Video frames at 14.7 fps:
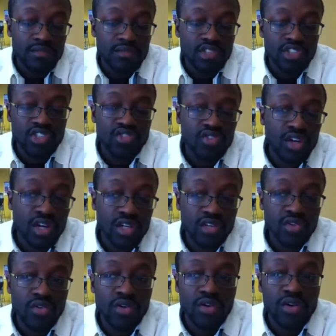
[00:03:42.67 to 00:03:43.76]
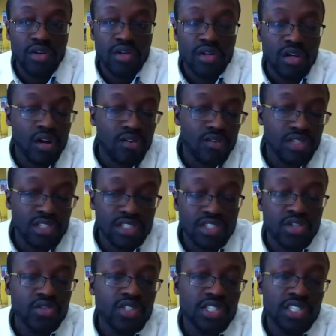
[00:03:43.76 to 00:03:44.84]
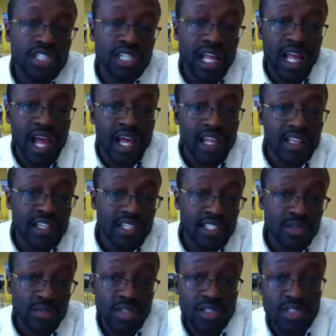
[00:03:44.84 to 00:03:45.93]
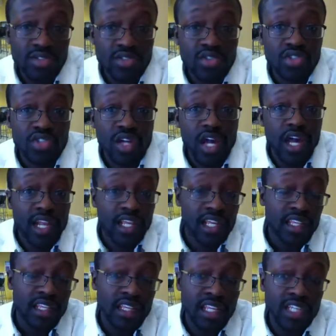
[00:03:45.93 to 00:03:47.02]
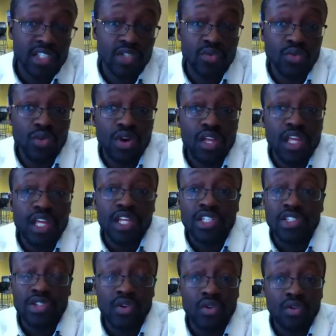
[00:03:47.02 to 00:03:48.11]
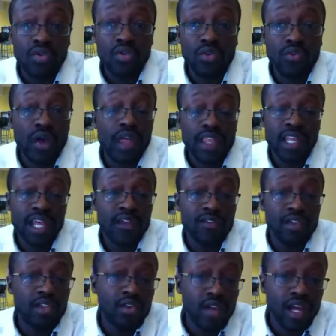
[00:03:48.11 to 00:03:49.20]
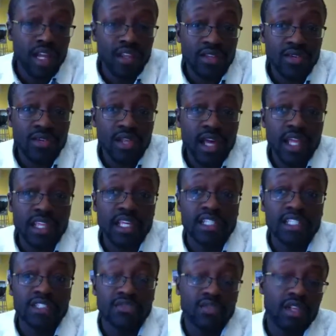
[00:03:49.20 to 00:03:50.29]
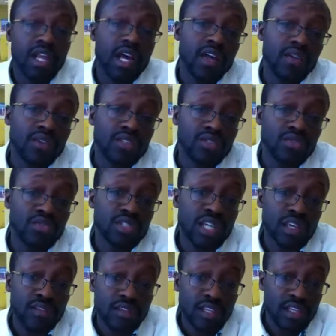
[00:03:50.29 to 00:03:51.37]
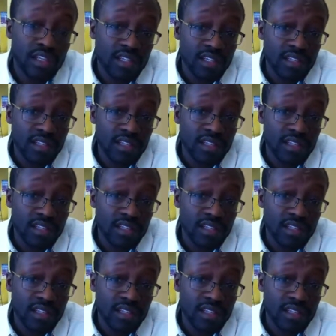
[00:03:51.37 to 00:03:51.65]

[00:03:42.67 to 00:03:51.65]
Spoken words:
instruct or encourage and show teachers like how to discipline children or how to get the things you want. So rather than ever learn how to do that, they just rely on school safety.